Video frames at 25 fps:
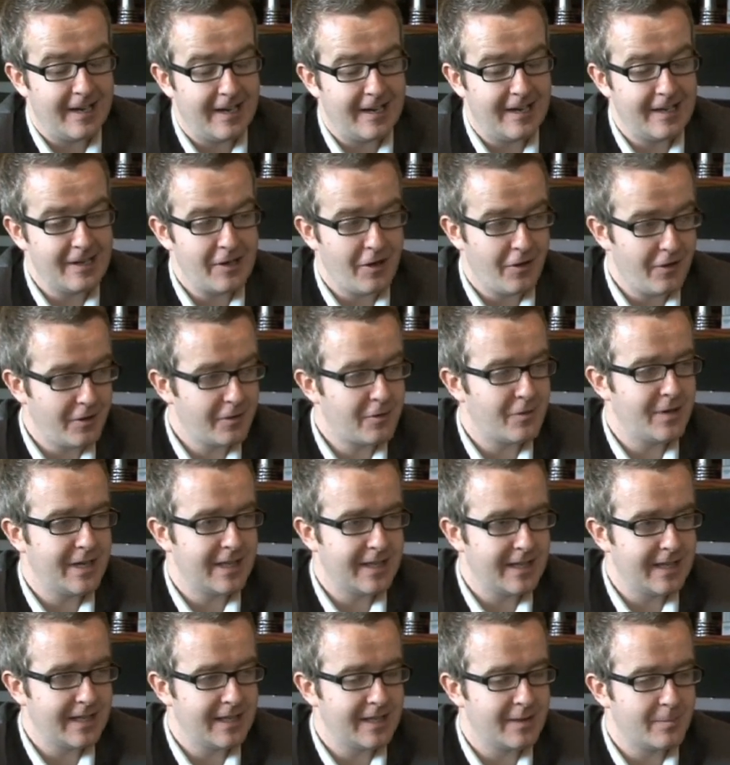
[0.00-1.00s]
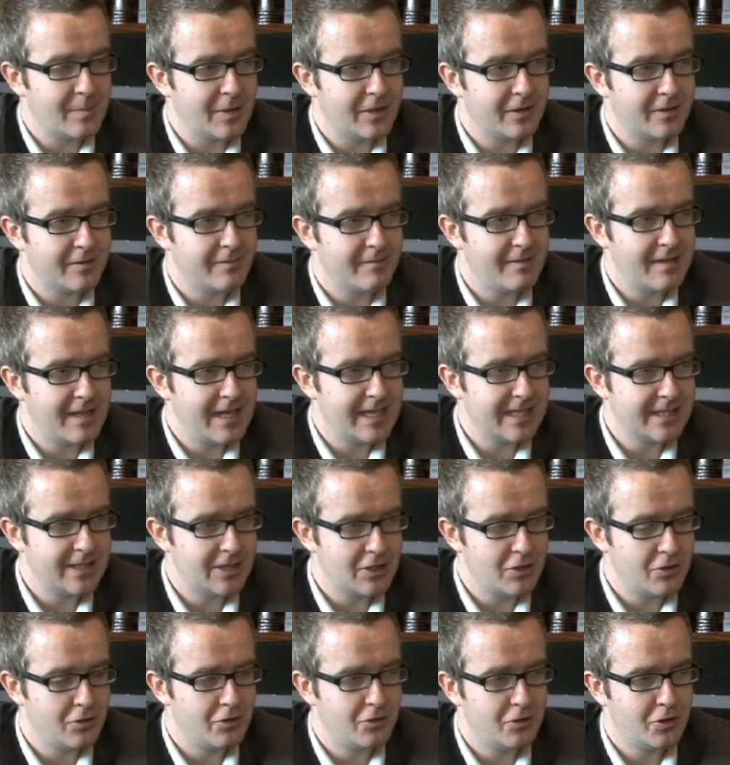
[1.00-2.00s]
another great thing about this
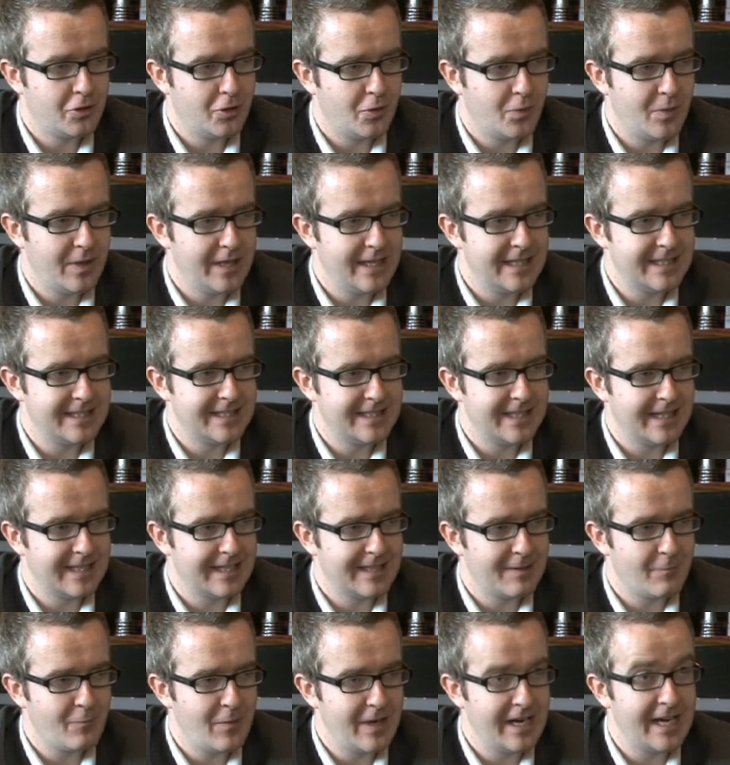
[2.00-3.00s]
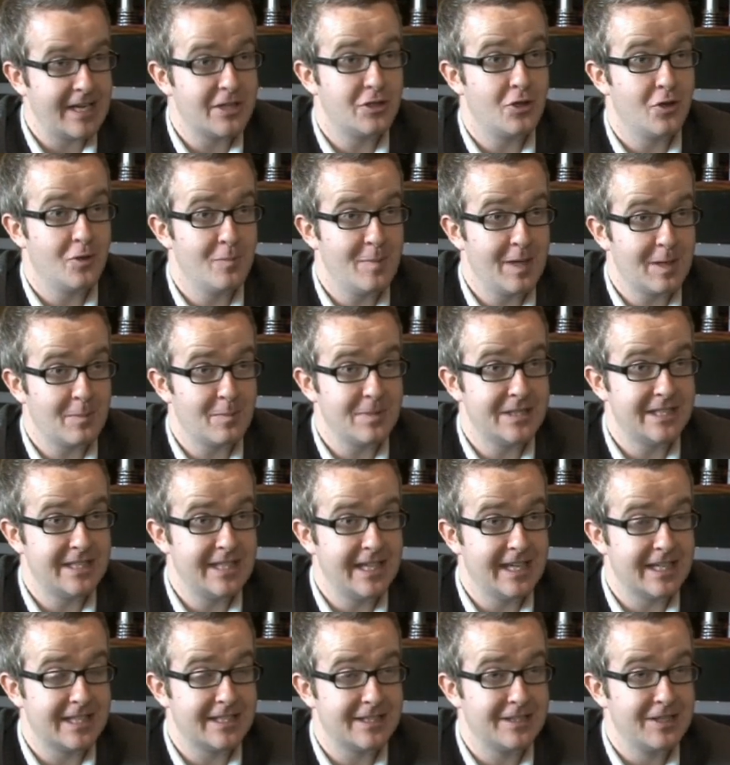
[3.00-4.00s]
new show is that when I do make
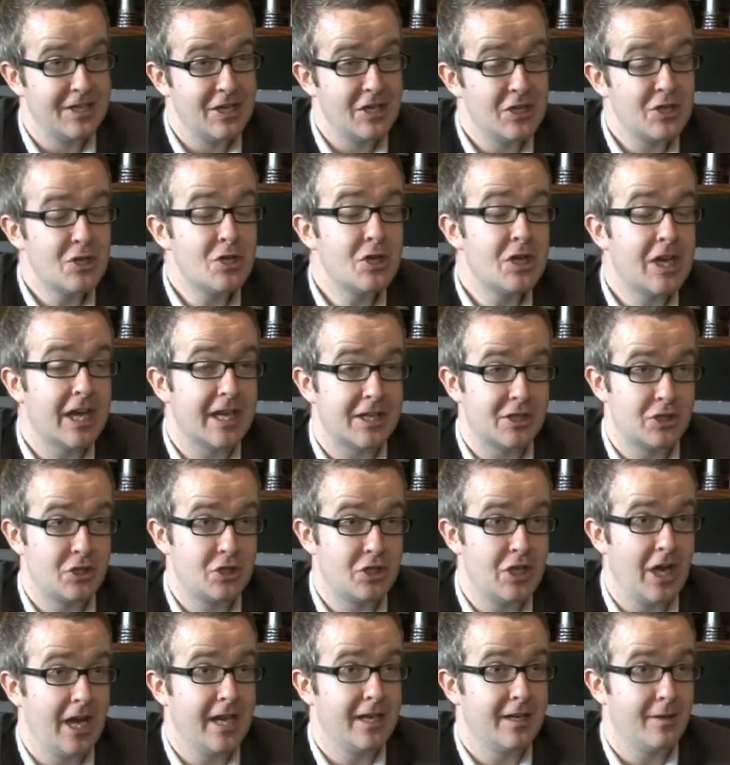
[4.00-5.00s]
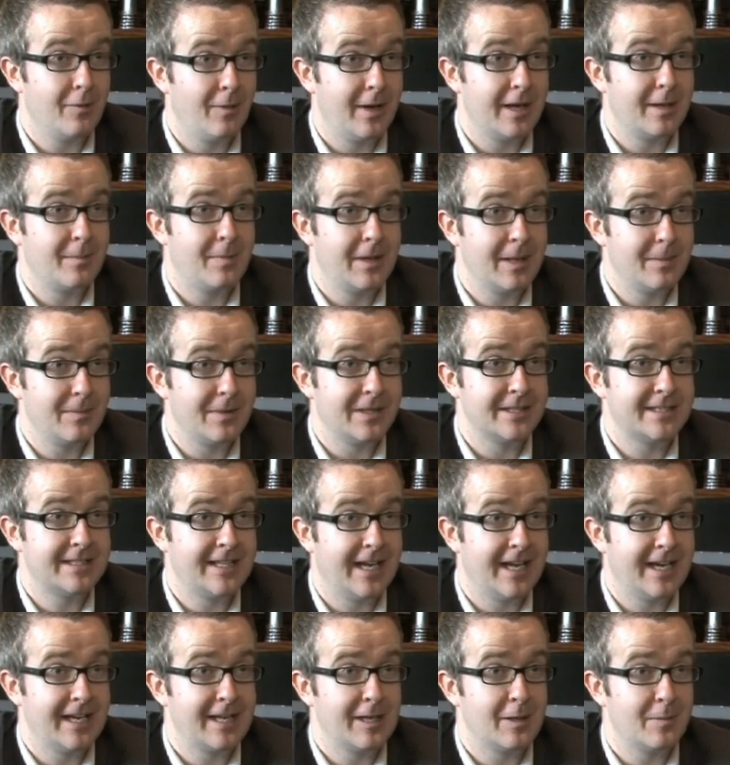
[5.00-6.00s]
mistakes, you get genuine people
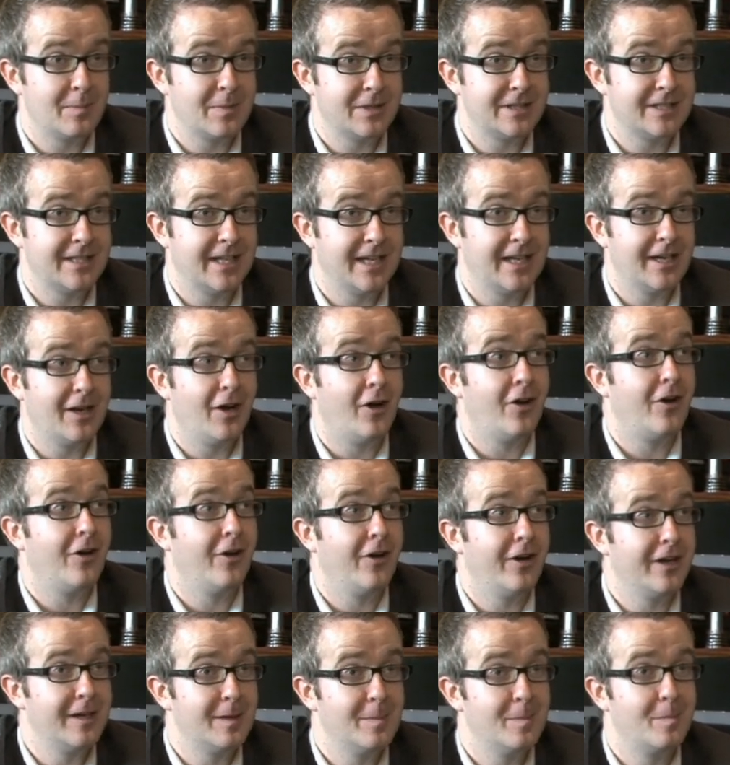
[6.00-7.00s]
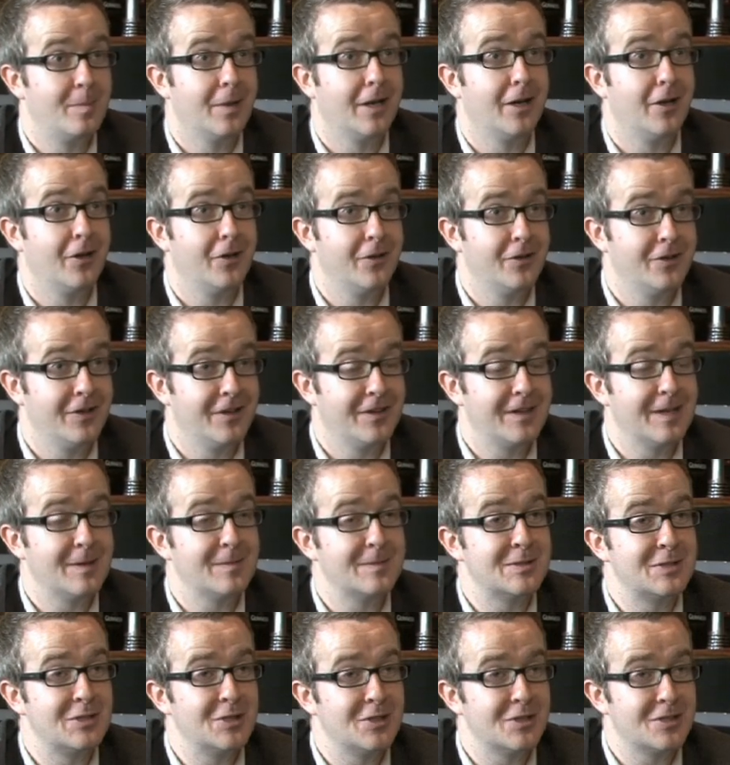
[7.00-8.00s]
standing up and saying, "Oi, balloon, that
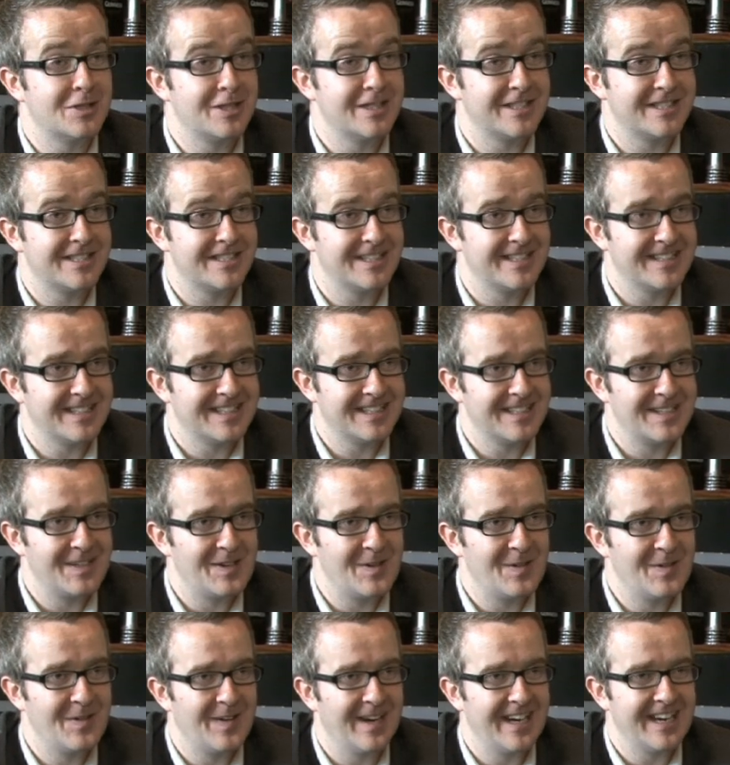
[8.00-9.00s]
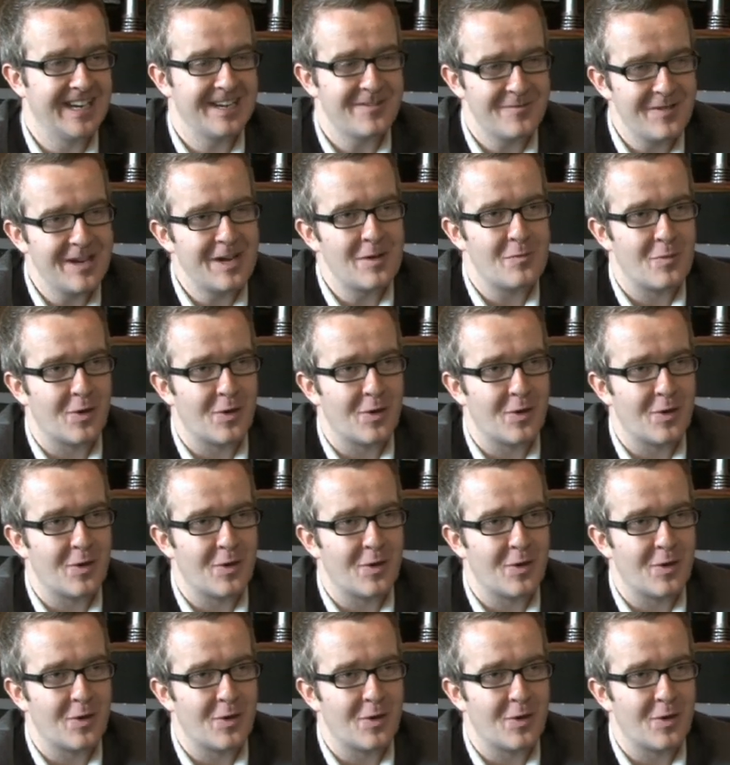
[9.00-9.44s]
was useless," you know, and it really